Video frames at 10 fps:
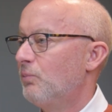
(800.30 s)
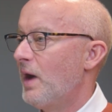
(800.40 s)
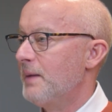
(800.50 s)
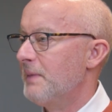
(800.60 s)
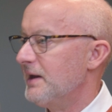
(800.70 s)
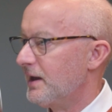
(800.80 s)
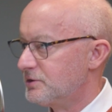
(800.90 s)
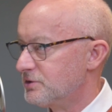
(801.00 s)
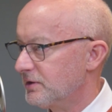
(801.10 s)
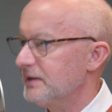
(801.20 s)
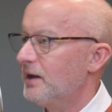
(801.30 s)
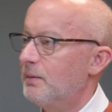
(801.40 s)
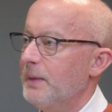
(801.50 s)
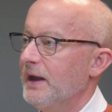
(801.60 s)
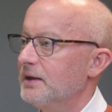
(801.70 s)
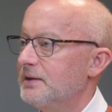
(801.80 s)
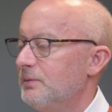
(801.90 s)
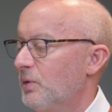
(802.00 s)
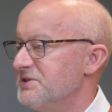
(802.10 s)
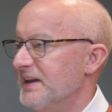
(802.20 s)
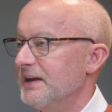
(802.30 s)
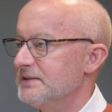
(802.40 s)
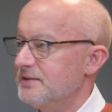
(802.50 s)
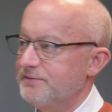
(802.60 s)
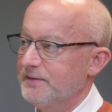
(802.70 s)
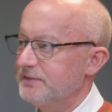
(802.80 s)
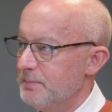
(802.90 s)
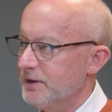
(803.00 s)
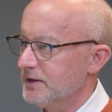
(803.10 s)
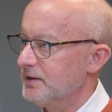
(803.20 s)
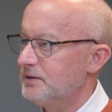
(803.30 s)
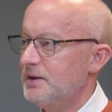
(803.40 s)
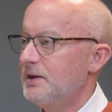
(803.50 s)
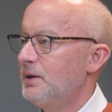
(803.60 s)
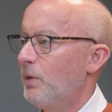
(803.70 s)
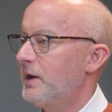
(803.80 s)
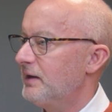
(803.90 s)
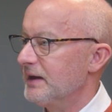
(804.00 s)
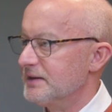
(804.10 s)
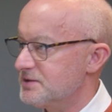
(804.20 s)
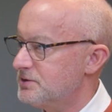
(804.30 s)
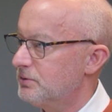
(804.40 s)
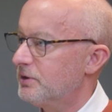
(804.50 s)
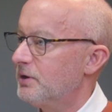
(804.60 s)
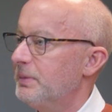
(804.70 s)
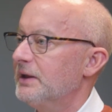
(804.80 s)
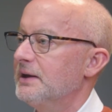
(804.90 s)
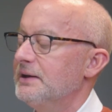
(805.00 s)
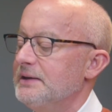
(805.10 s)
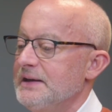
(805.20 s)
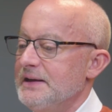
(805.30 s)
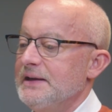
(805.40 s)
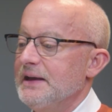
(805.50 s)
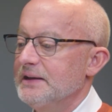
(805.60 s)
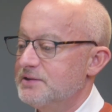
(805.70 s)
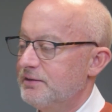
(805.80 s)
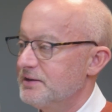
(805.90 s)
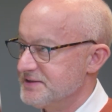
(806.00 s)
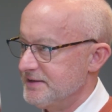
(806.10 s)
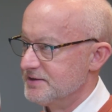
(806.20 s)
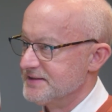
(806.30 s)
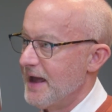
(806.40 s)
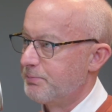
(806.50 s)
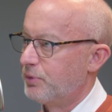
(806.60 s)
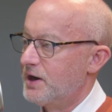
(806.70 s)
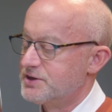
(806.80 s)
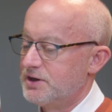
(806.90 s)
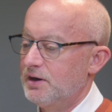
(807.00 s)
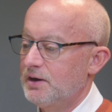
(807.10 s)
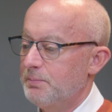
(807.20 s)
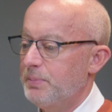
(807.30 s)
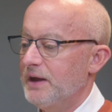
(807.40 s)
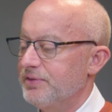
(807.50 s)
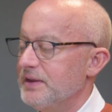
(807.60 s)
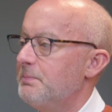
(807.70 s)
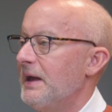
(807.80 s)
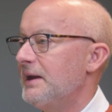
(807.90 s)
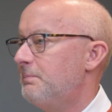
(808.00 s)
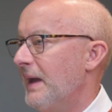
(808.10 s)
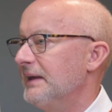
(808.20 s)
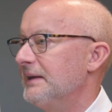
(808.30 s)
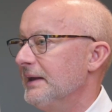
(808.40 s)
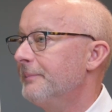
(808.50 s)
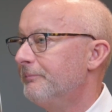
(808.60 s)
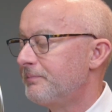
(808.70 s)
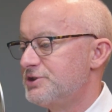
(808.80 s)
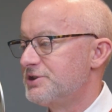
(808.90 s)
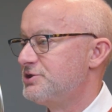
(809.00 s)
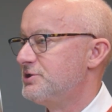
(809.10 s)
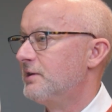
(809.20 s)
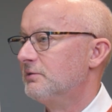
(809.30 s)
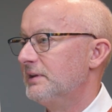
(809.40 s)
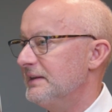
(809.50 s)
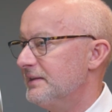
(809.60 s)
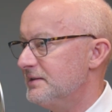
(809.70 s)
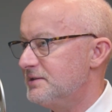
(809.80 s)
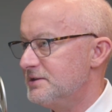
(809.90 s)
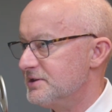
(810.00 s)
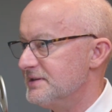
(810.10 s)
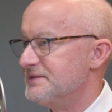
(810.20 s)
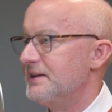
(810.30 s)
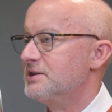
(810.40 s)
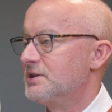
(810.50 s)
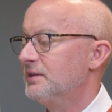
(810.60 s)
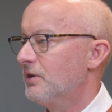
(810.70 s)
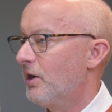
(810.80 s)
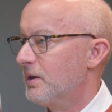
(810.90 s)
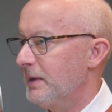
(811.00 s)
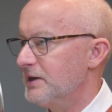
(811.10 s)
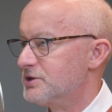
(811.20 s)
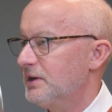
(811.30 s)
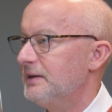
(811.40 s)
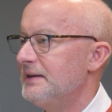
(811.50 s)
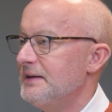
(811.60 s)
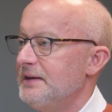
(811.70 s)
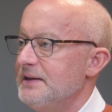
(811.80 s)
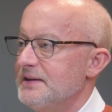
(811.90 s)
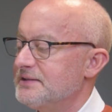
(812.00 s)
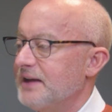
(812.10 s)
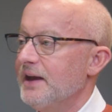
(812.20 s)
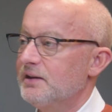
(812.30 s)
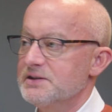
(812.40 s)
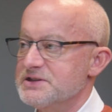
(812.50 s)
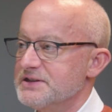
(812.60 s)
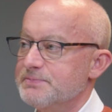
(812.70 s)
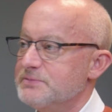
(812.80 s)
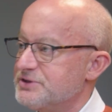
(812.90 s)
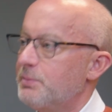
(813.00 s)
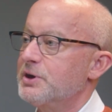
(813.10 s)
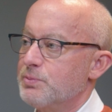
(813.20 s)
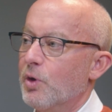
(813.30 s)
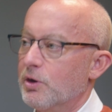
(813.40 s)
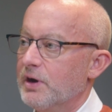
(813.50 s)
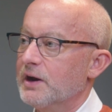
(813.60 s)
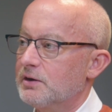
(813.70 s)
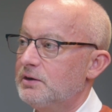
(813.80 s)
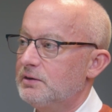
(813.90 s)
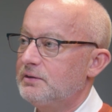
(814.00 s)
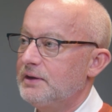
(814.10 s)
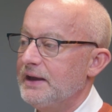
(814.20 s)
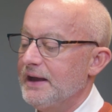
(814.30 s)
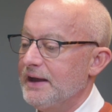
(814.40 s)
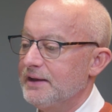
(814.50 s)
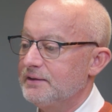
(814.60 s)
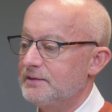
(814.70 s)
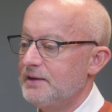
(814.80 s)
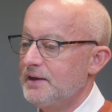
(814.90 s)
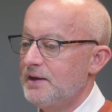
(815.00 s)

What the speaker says: why am I not a $1 trillion bank? Once I get to 50 billion, why don't I get to 200 billion? And so there's that pressure. But the embedded banking, just generally the digitization, the automation, scale is just so much more critical. And